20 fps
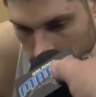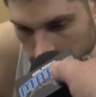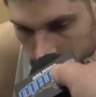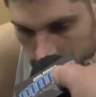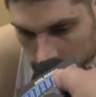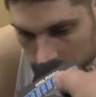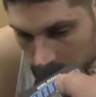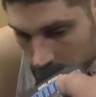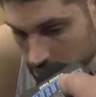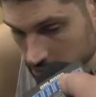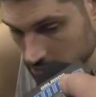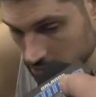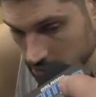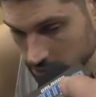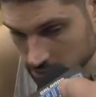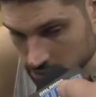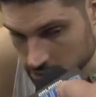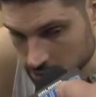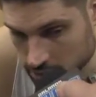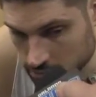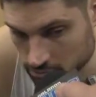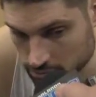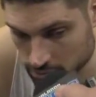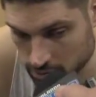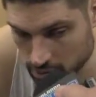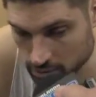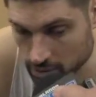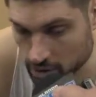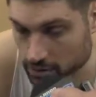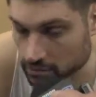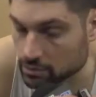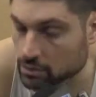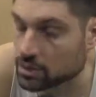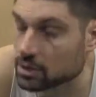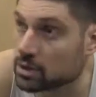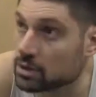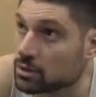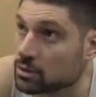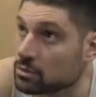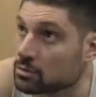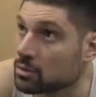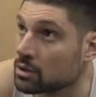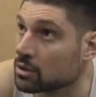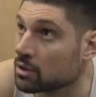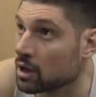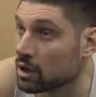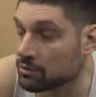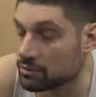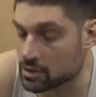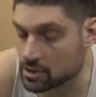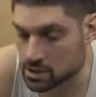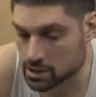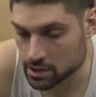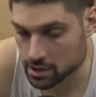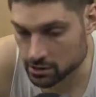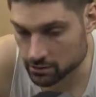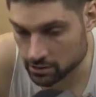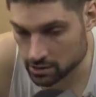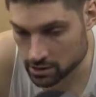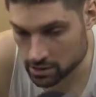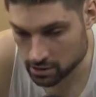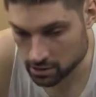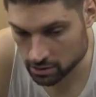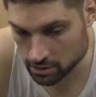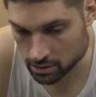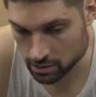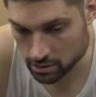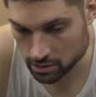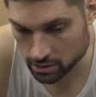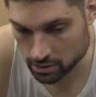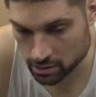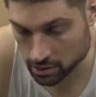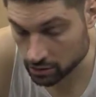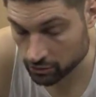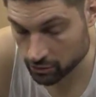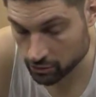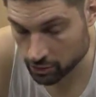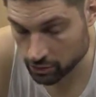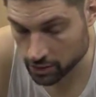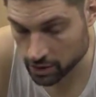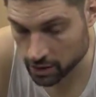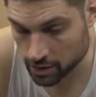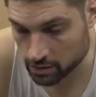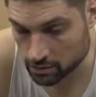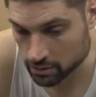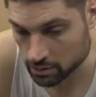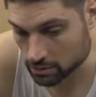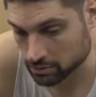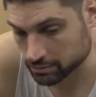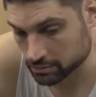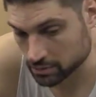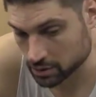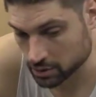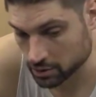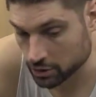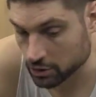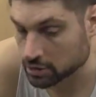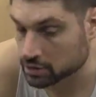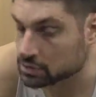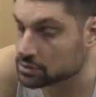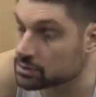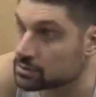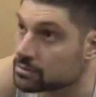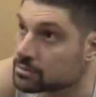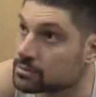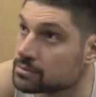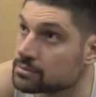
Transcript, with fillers: uh, it's, it's a little bit of uh, you know both offense and defense in the third in the fourth that you know uh, hurt us.